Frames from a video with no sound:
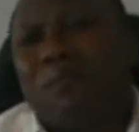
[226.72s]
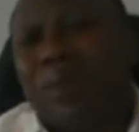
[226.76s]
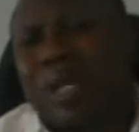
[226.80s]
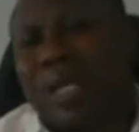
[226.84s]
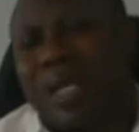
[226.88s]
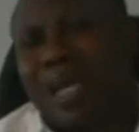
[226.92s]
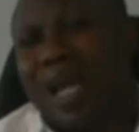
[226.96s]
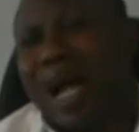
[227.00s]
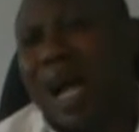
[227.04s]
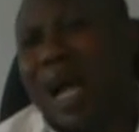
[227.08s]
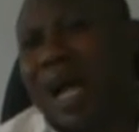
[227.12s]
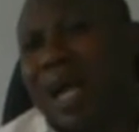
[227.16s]

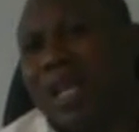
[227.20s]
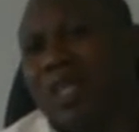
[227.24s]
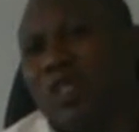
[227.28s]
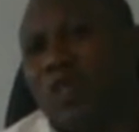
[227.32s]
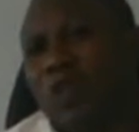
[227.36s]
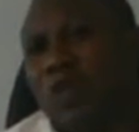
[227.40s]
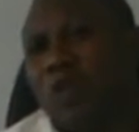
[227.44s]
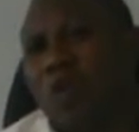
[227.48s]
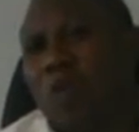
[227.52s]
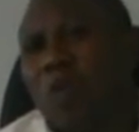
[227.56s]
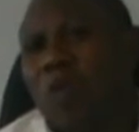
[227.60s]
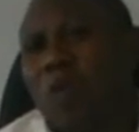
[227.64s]

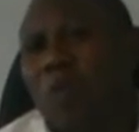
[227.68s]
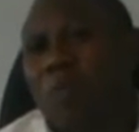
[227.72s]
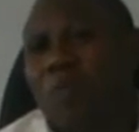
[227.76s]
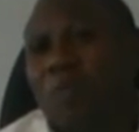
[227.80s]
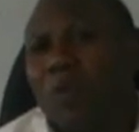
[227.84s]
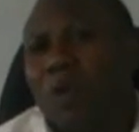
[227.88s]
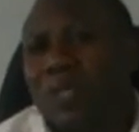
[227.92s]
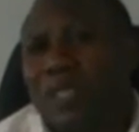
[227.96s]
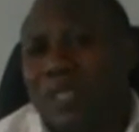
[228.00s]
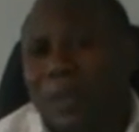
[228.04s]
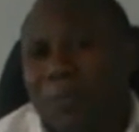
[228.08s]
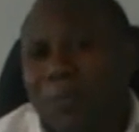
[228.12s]
began to
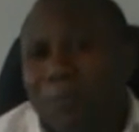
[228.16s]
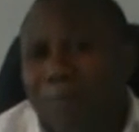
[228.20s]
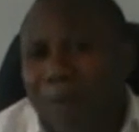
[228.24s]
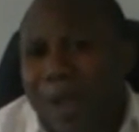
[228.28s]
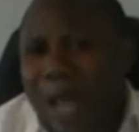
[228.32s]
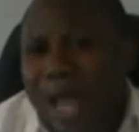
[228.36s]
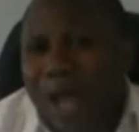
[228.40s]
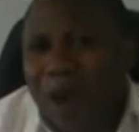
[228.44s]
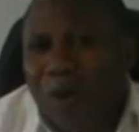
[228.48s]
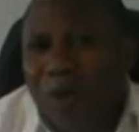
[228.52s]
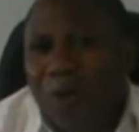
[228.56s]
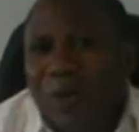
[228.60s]

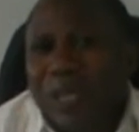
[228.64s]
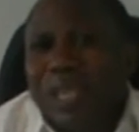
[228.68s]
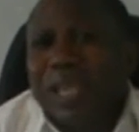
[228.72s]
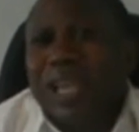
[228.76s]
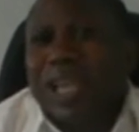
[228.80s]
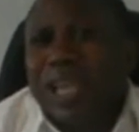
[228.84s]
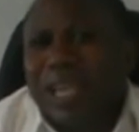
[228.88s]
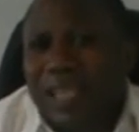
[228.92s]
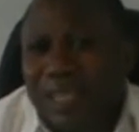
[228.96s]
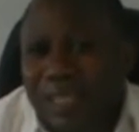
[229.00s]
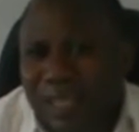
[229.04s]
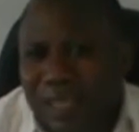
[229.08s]
multiply on
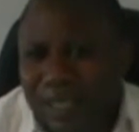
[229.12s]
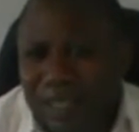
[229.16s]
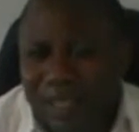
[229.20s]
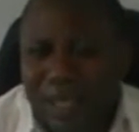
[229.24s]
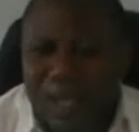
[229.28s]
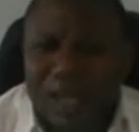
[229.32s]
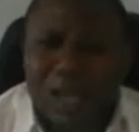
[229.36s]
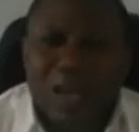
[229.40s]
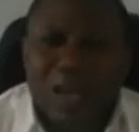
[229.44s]
earth,